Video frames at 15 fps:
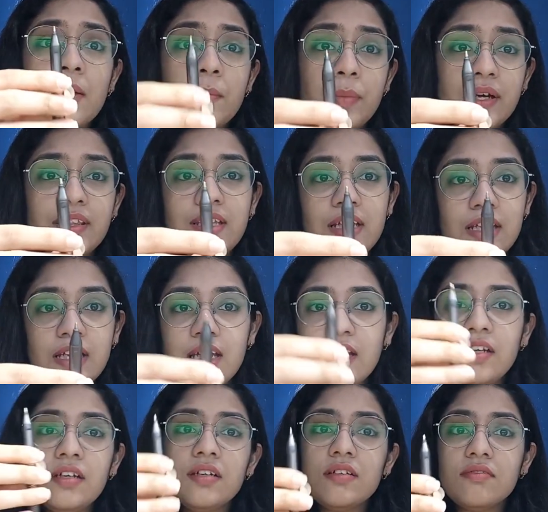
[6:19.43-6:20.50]
But then
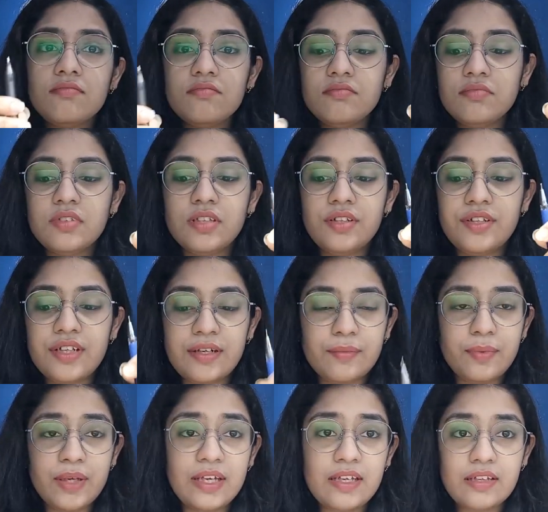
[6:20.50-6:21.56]
again, the
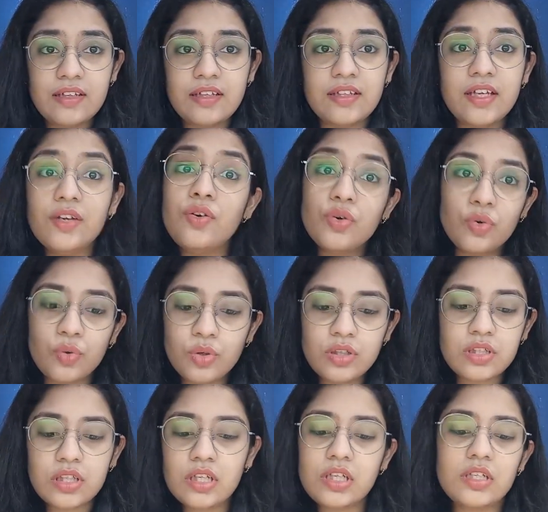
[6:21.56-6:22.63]
way they
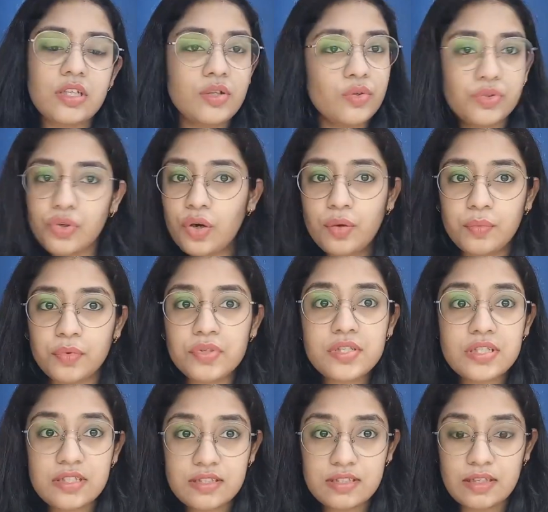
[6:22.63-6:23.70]
wrote, it looked
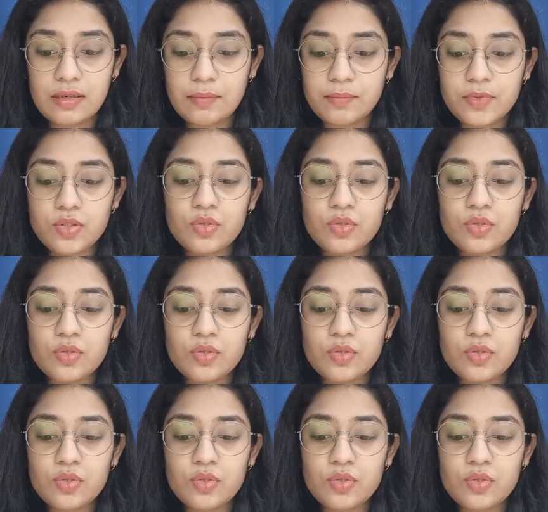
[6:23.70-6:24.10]
almost same.